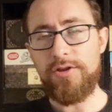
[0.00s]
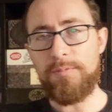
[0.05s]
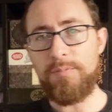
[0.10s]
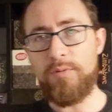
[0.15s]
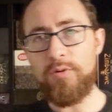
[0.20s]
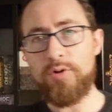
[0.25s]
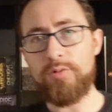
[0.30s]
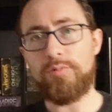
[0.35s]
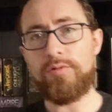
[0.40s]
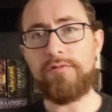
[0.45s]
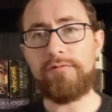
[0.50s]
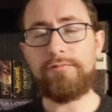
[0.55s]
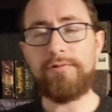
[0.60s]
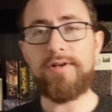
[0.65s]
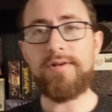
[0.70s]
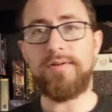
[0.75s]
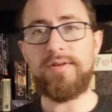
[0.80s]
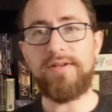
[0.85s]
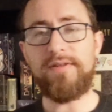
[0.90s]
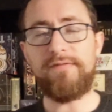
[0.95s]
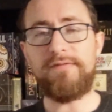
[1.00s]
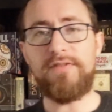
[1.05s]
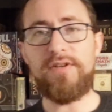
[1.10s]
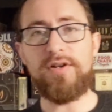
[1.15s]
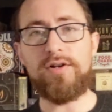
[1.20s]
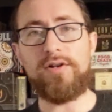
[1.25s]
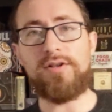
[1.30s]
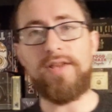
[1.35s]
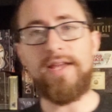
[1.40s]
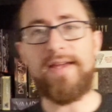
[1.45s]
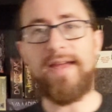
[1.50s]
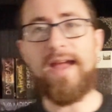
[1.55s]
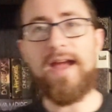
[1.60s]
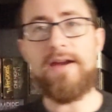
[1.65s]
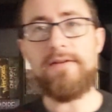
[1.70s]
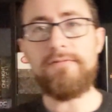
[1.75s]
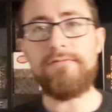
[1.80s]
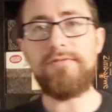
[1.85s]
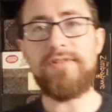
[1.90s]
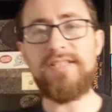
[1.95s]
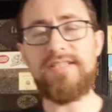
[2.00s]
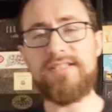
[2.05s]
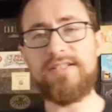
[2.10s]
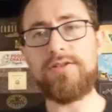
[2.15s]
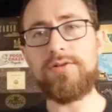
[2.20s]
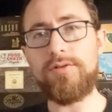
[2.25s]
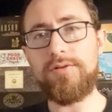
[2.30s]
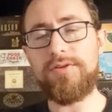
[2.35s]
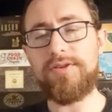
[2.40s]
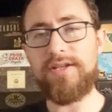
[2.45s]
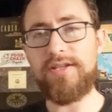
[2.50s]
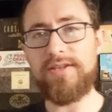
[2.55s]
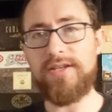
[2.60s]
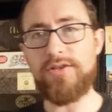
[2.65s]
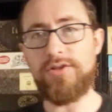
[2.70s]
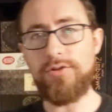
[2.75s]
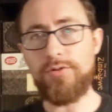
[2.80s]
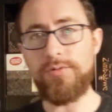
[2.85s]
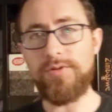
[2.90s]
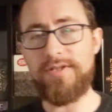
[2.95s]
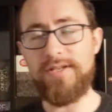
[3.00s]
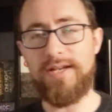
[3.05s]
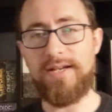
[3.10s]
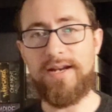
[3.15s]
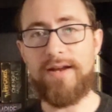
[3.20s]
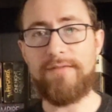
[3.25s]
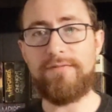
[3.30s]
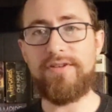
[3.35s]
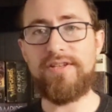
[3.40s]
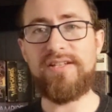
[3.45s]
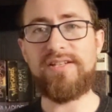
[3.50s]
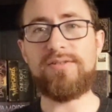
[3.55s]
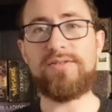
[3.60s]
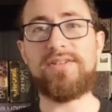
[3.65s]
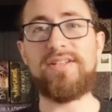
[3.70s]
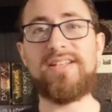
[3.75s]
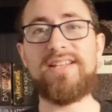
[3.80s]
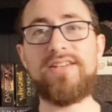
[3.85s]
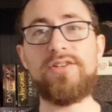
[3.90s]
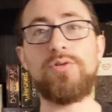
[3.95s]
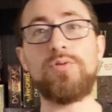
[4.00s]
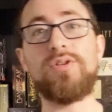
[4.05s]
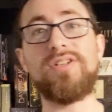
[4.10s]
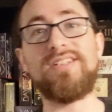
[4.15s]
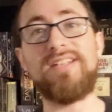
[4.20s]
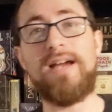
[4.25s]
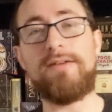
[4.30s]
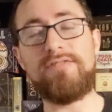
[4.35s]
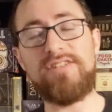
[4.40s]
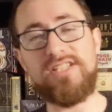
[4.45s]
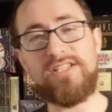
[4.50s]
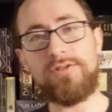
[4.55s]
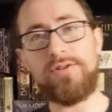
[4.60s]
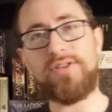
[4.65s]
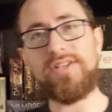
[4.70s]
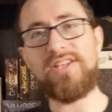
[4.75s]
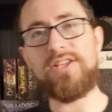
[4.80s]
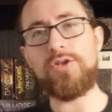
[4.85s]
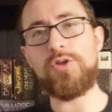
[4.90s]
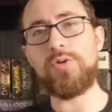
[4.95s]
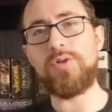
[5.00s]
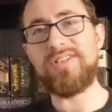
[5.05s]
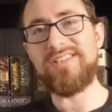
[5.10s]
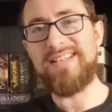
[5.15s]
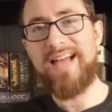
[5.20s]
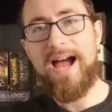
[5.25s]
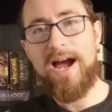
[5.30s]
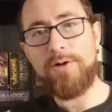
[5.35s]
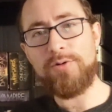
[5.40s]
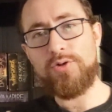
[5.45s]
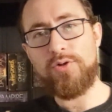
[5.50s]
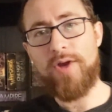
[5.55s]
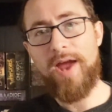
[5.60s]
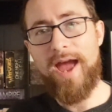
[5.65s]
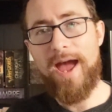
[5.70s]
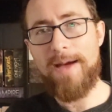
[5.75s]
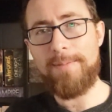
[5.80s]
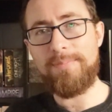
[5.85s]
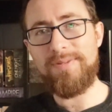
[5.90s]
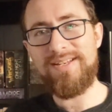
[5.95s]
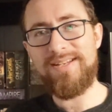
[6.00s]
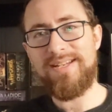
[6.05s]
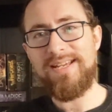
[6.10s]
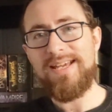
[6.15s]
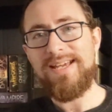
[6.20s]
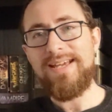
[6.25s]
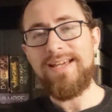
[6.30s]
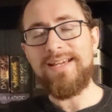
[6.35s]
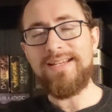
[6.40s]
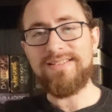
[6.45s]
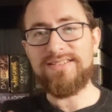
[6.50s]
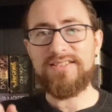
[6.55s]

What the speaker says: The board will frequently feel like every single thing that you did, every single thing that you allowed to happen is